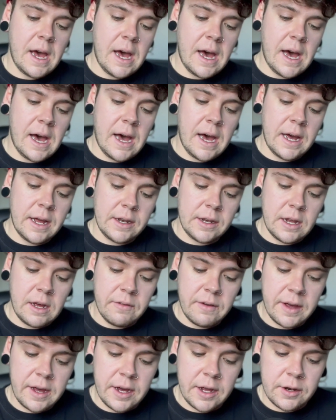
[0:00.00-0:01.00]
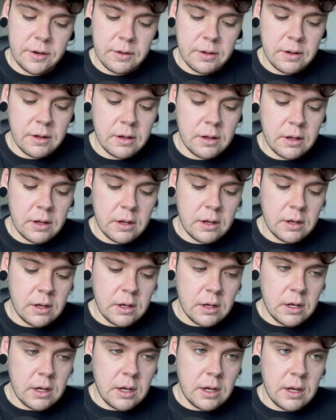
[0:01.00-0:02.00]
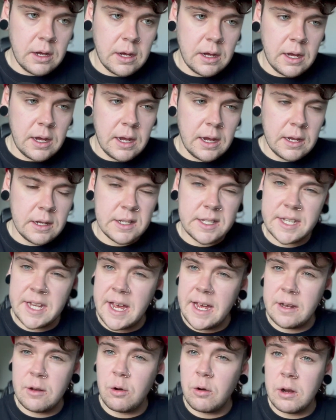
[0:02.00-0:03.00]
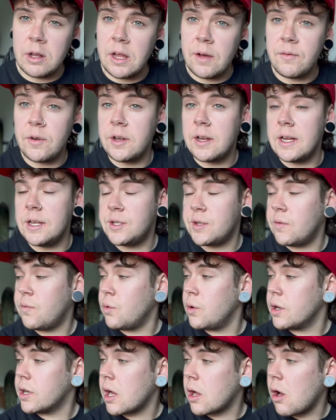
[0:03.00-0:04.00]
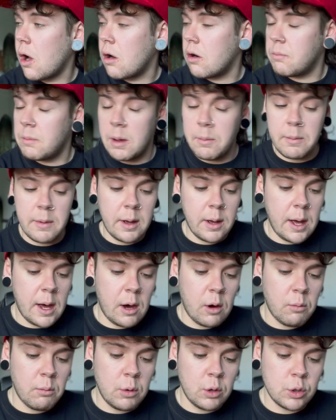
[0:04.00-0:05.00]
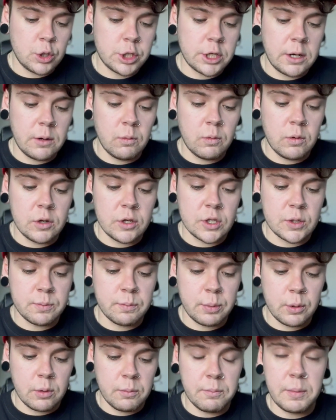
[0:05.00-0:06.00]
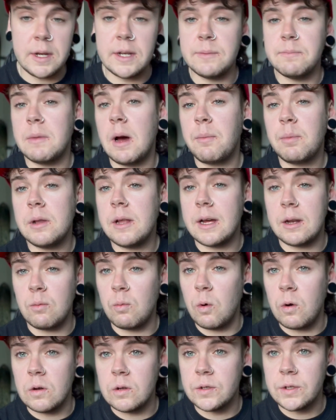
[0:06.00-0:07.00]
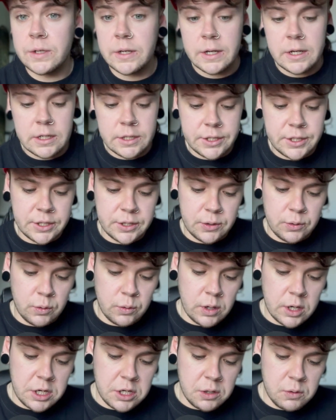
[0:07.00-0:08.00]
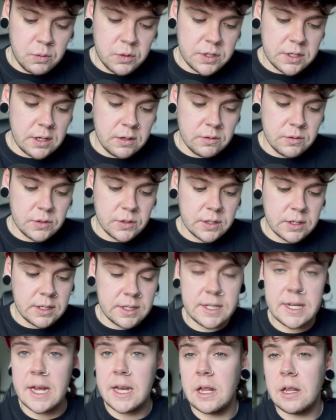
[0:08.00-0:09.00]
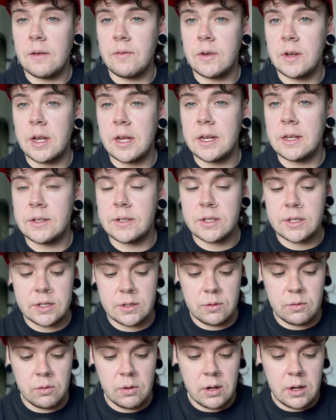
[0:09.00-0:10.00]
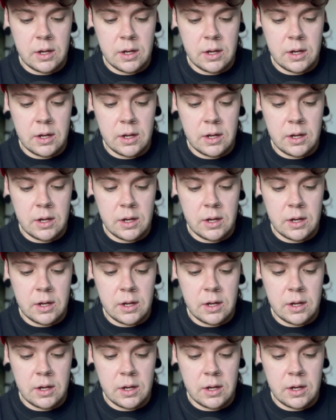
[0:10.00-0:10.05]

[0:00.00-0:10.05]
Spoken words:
and I've had 10 or 11 days off work. I can't remember how much it was, but my plan was to use those 10-11 days to